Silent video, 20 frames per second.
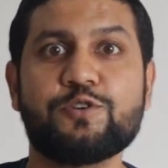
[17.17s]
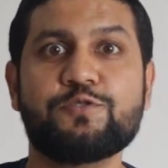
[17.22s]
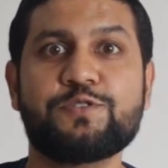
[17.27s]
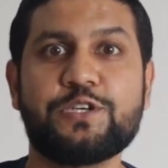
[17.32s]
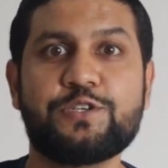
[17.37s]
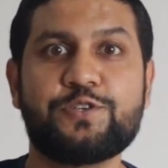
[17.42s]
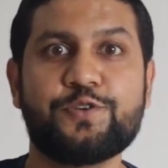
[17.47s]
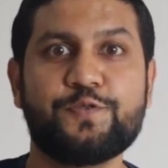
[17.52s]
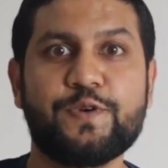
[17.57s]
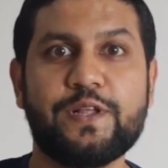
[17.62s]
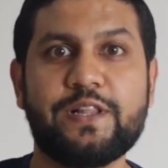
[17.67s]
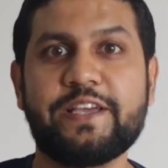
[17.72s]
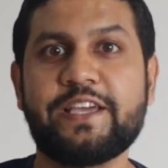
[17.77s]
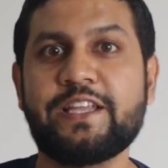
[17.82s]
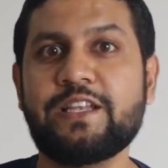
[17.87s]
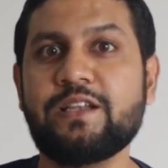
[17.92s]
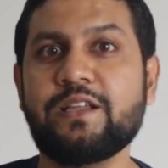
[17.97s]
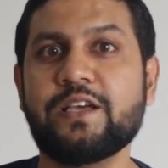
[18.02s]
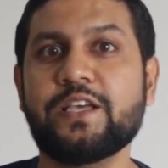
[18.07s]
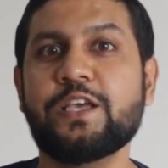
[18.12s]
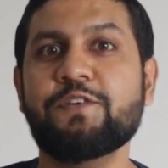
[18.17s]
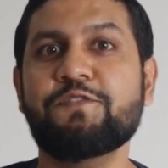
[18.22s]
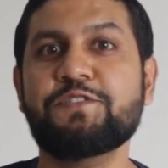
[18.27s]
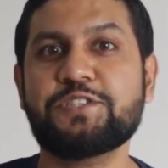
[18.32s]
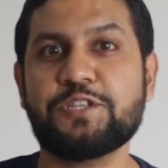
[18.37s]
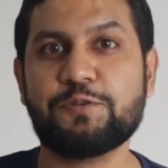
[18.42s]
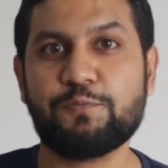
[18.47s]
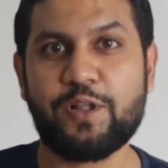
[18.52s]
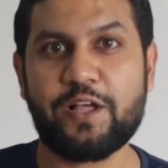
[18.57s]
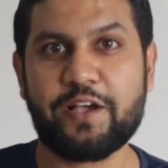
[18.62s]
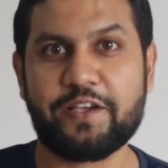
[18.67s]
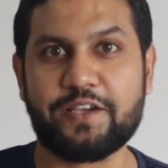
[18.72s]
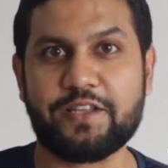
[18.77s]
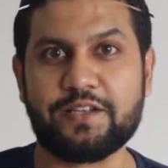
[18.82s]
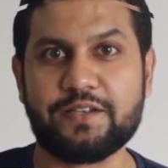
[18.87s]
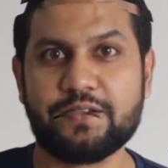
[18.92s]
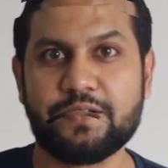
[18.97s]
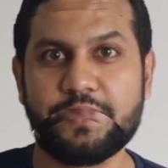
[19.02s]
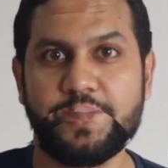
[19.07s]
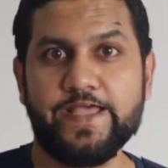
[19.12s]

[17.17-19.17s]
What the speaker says: to a tutorial in Eventin plugin.